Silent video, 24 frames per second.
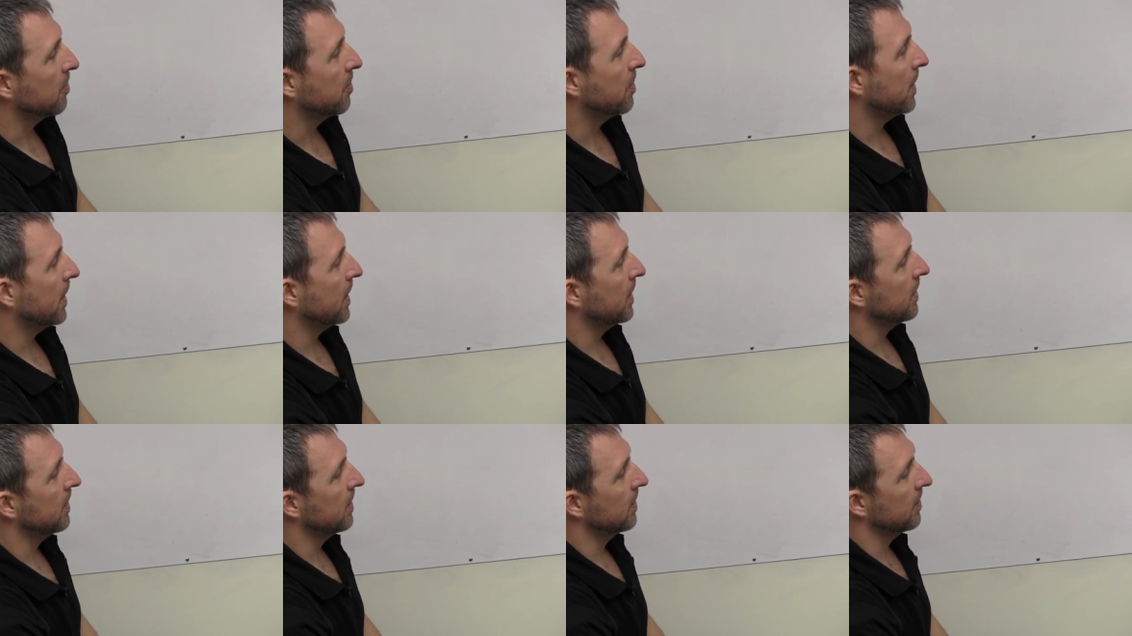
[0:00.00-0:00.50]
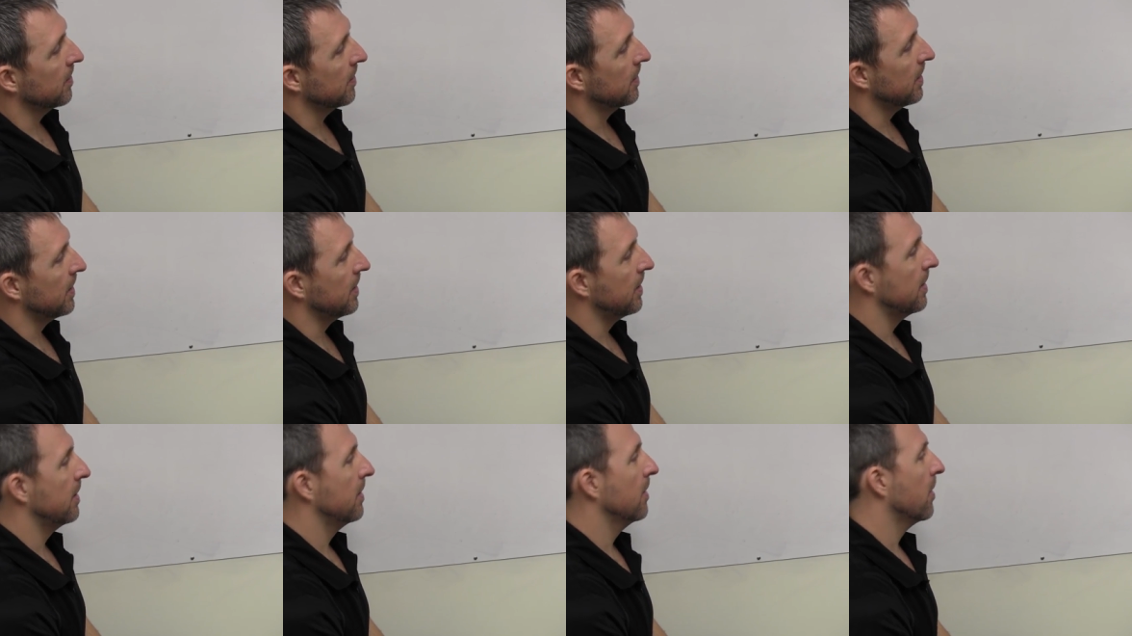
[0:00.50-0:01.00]
but
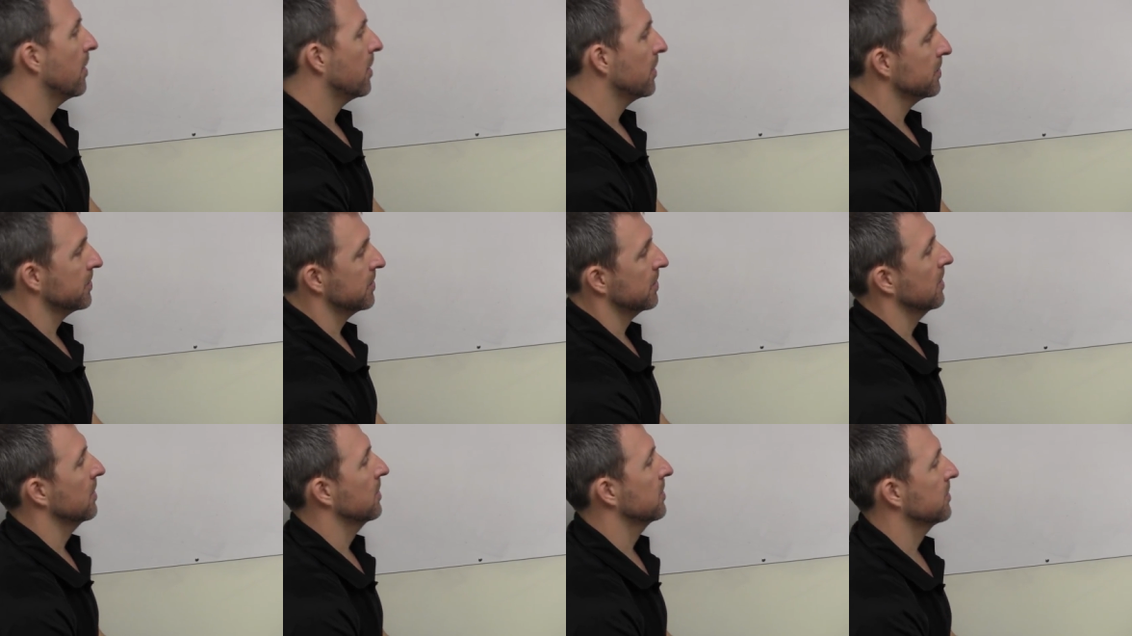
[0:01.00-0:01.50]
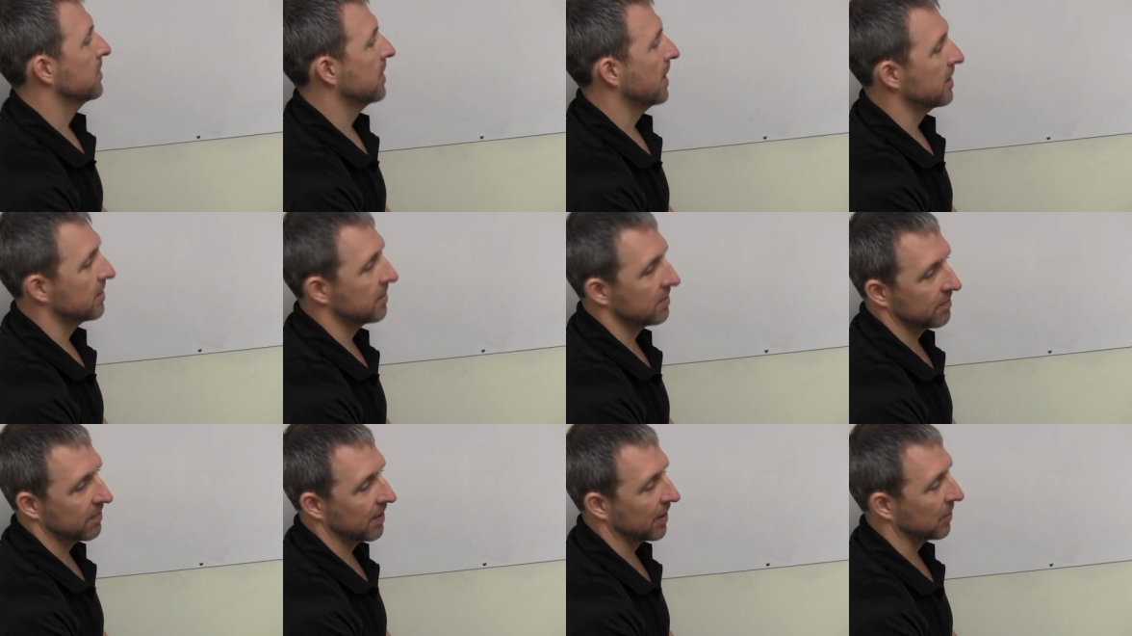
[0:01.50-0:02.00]
he also
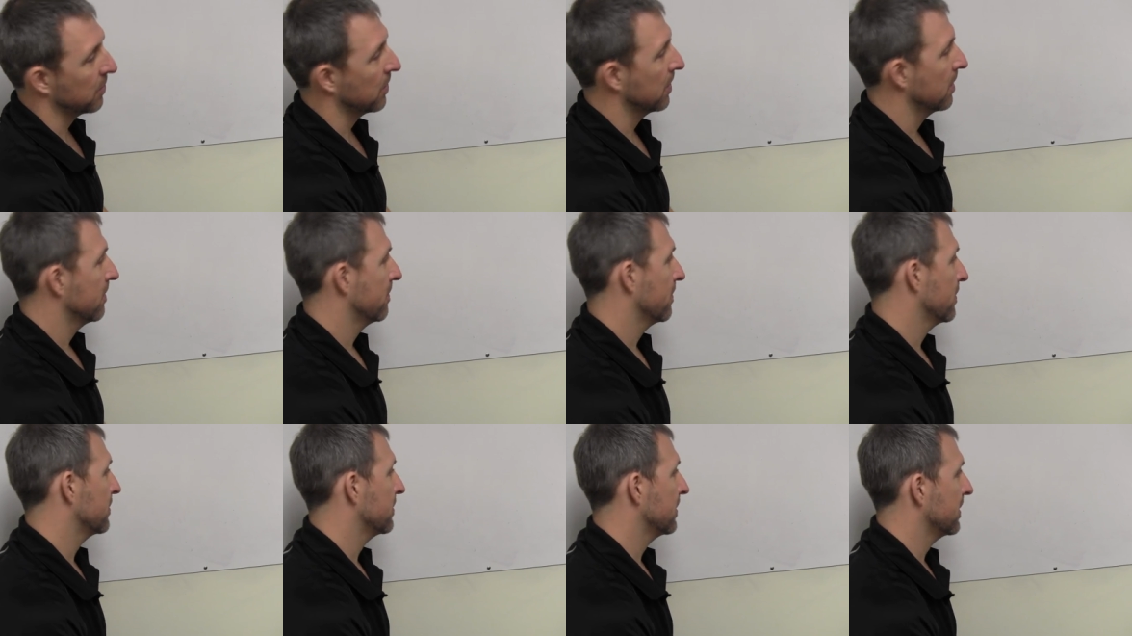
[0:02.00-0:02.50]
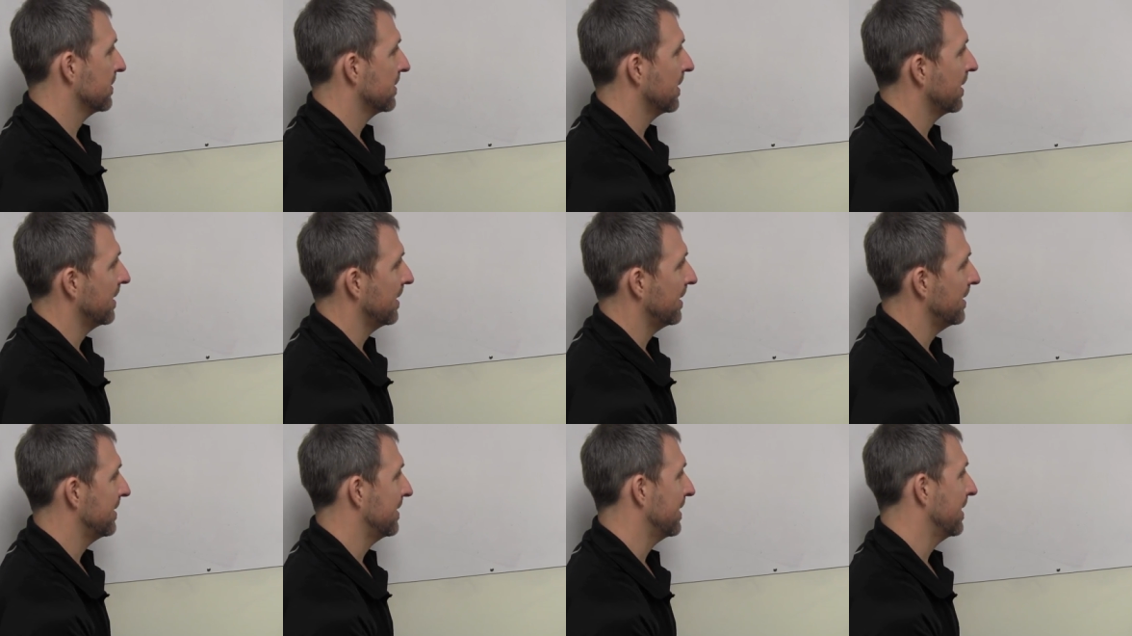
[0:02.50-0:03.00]
says, in fact, one of the first things that
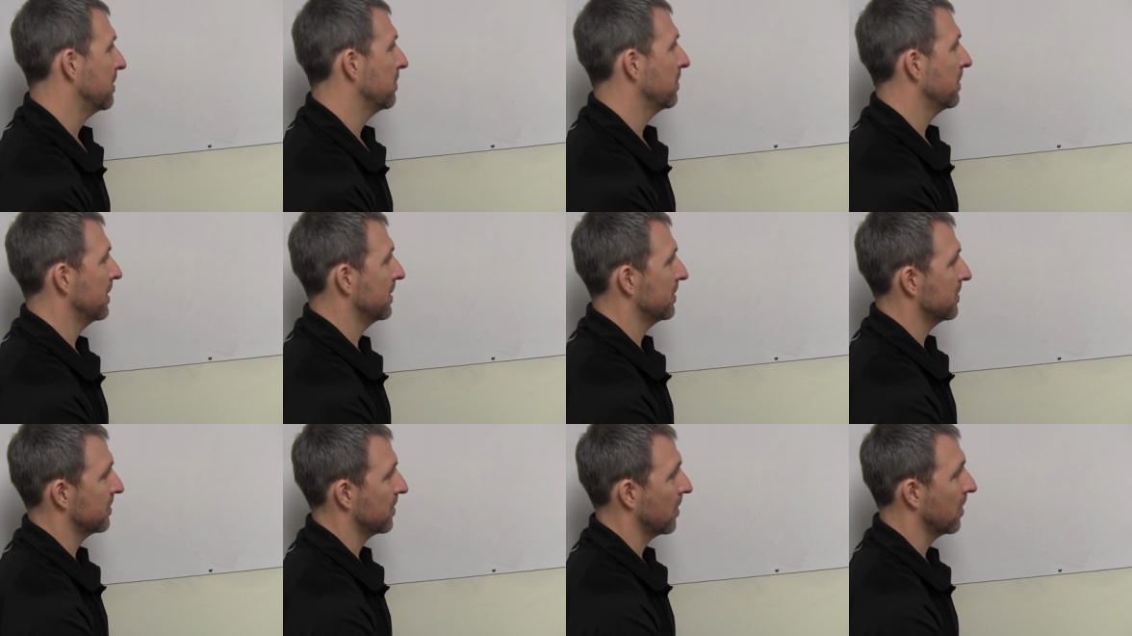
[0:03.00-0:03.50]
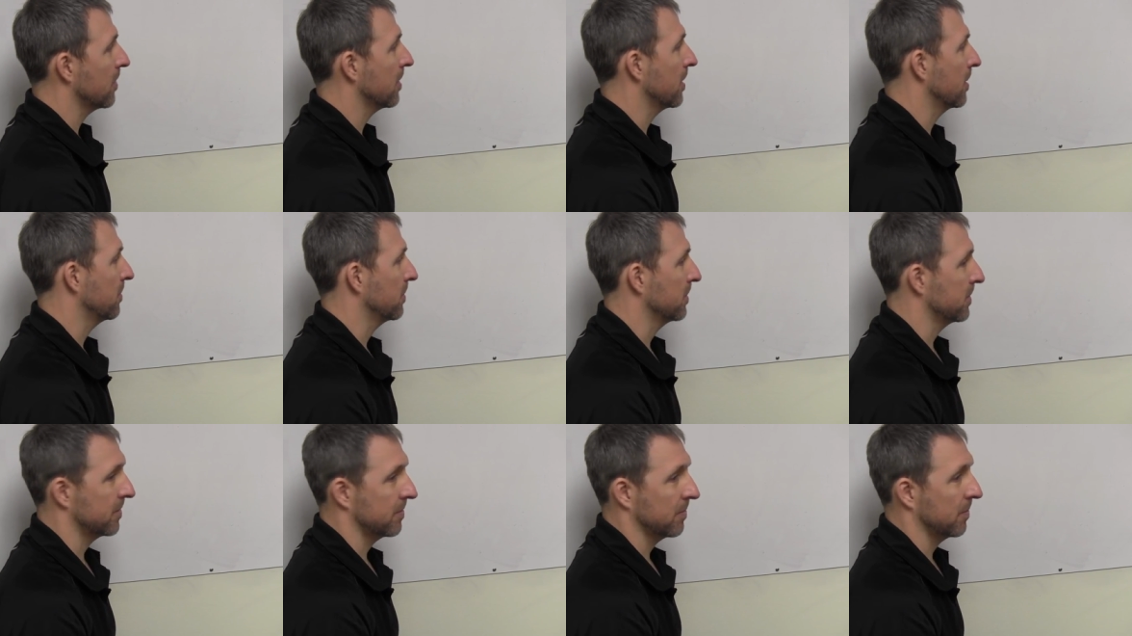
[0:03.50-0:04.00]
he did when he
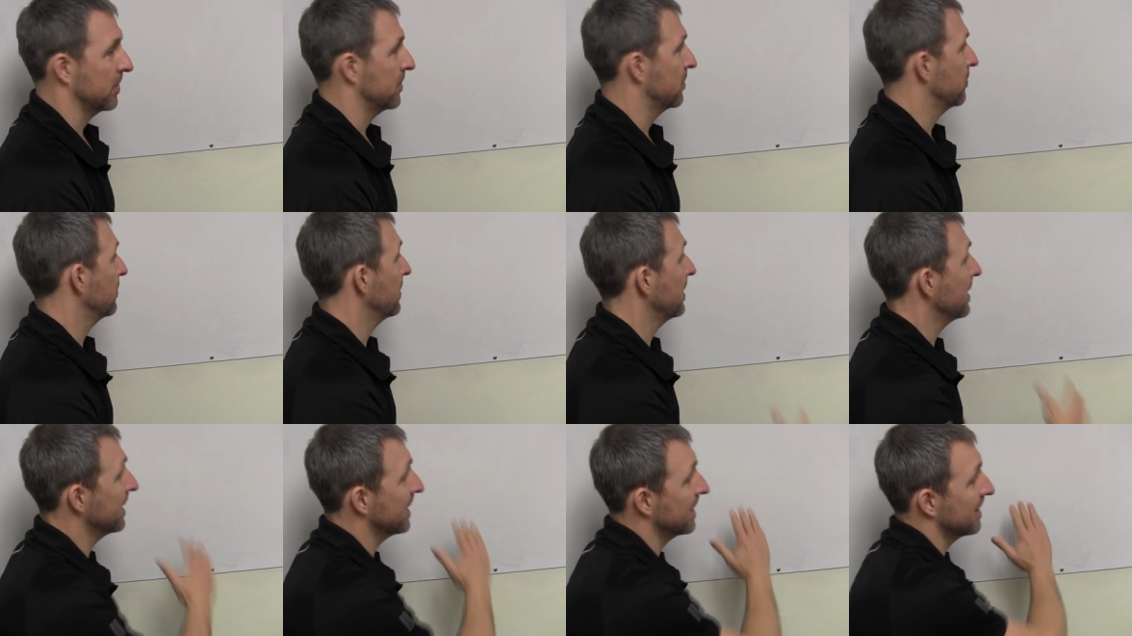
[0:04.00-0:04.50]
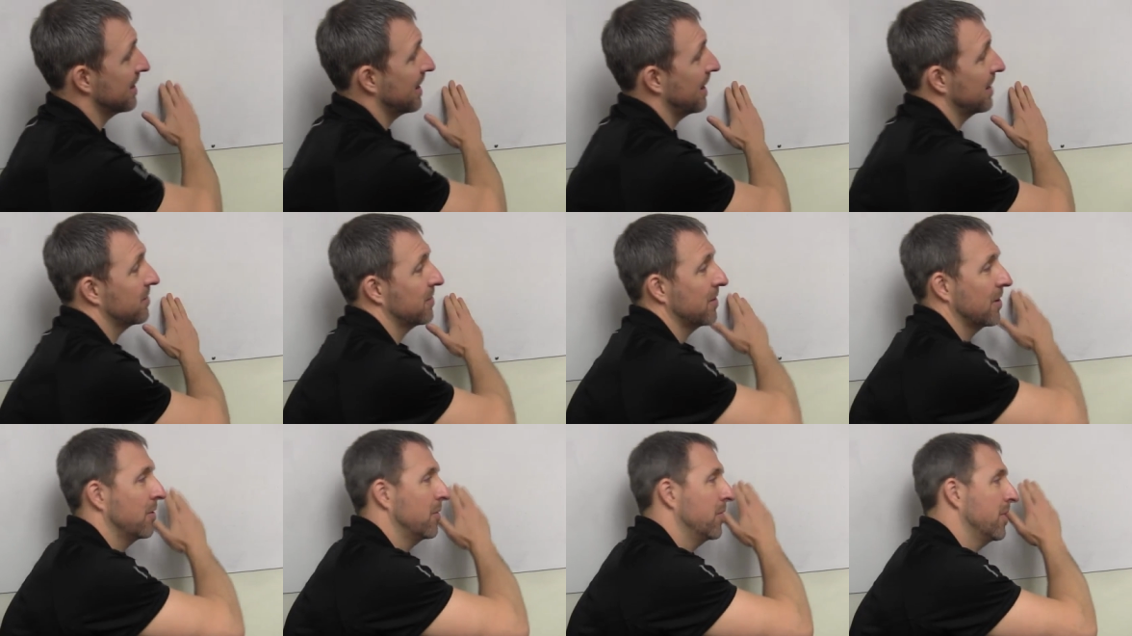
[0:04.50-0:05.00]
started was, was you need to get
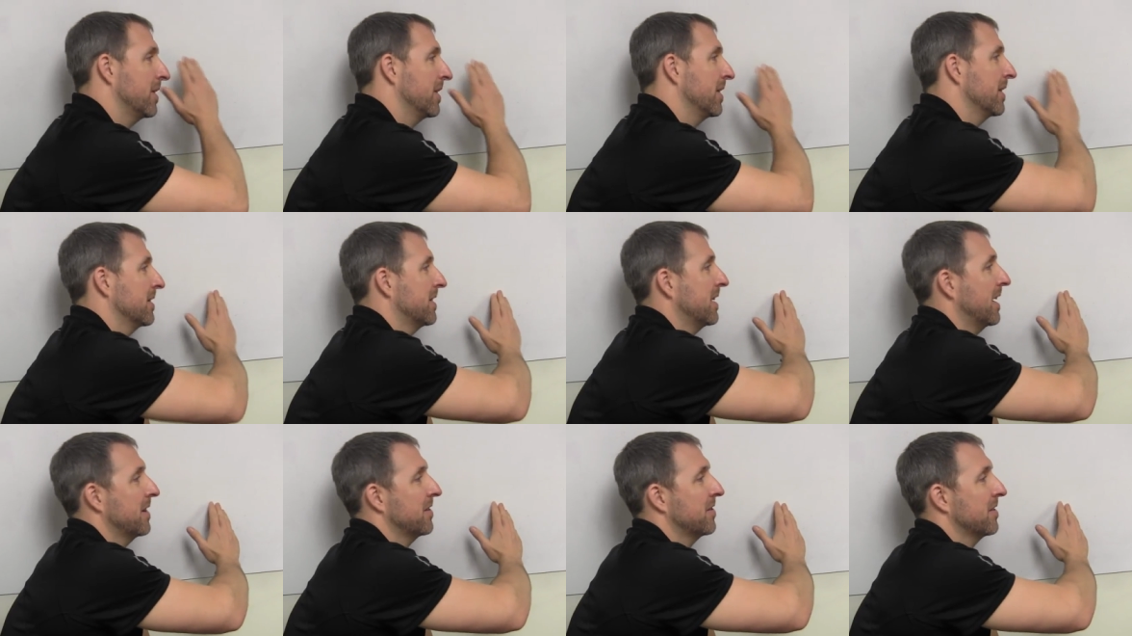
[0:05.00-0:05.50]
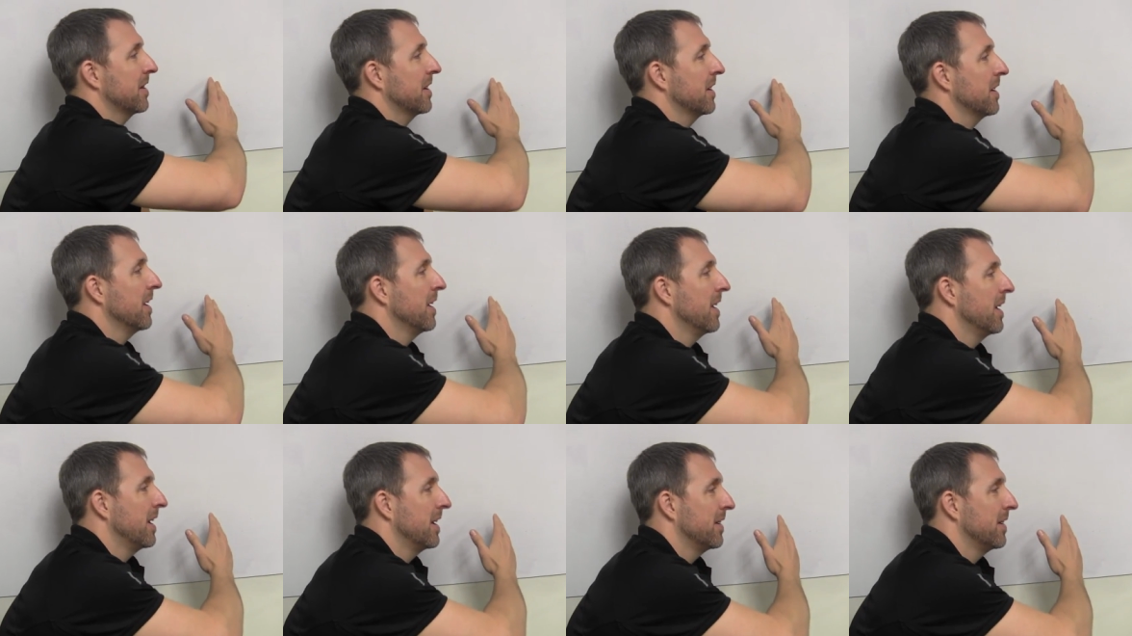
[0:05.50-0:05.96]
tested, you need to get tested.